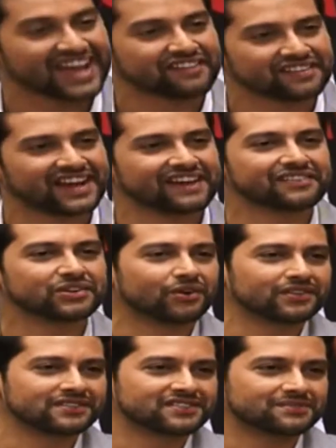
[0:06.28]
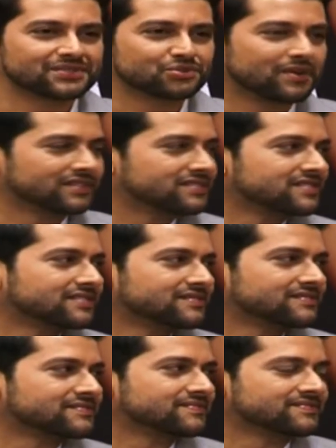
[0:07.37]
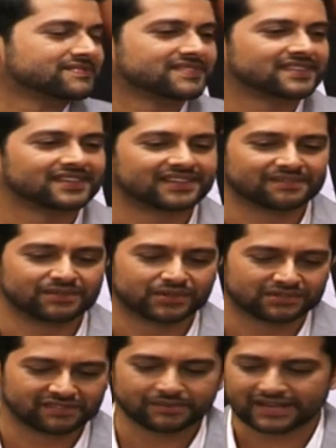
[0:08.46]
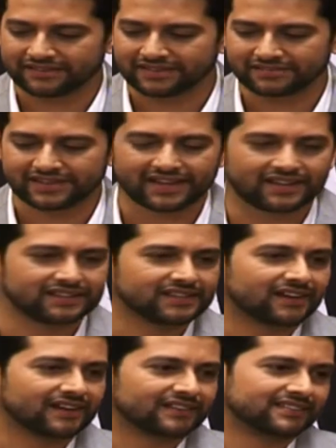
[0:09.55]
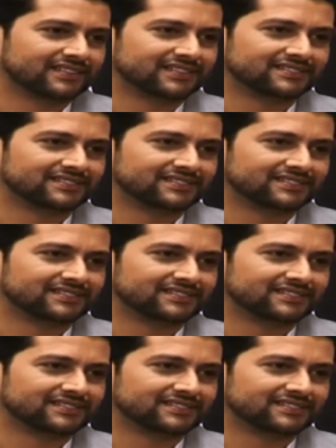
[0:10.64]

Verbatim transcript: I, haven't, I haven't gone to the gym in two months. Why? What do you say? Why? Because we've been having a very healthy diet.